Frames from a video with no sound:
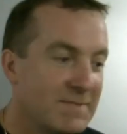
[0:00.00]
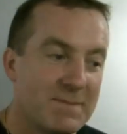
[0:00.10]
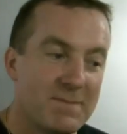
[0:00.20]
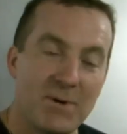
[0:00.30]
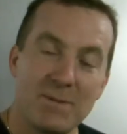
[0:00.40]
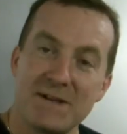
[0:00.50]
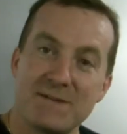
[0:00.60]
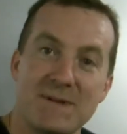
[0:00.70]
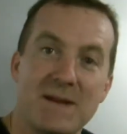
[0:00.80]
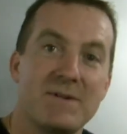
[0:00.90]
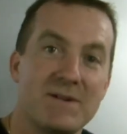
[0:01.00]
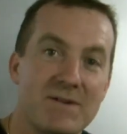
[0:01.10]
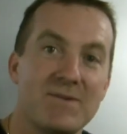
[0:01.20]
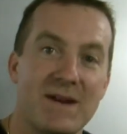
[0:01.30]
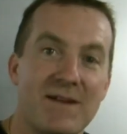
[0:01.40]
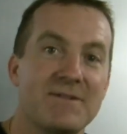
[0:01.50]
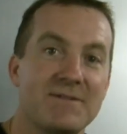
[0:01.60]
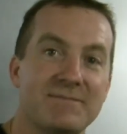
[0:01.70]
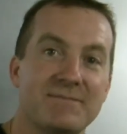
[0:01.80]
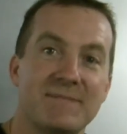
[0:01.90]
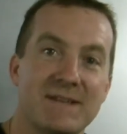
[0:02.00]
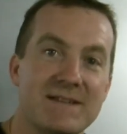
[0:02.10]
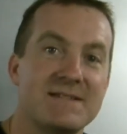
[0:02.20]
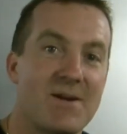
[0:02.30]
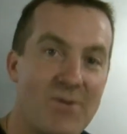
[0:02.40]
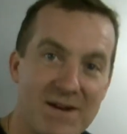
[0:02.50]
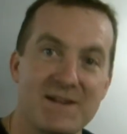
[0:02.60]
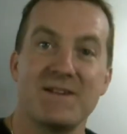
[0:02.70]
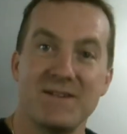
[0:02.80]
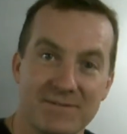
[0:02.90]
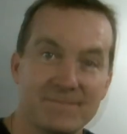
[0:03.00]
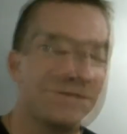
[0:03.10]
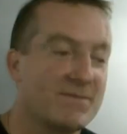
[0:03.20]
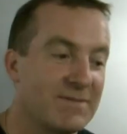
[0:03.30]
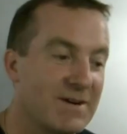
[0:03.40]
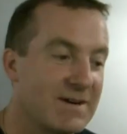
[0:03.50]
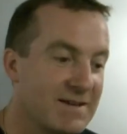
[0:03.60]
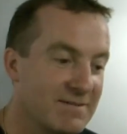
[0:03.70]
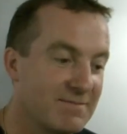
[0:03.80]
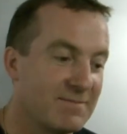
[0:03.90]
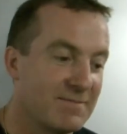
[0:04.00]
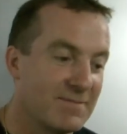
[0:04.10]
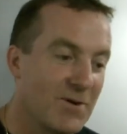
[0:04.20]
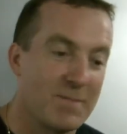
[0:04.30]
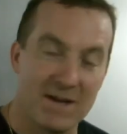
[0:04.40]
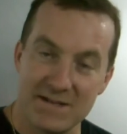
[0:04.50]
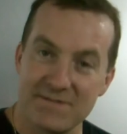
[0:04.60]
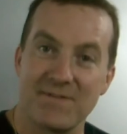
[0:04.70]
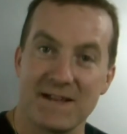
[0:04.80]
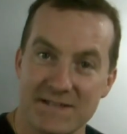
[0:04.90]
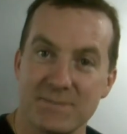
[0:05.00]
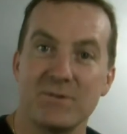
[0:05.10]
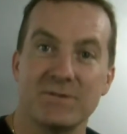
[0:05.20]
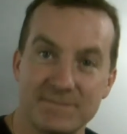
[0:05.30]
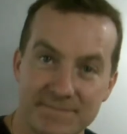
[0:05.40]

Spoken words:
I've pretty much been able to do whatever it is that I wanted to do. Very robust, flexible.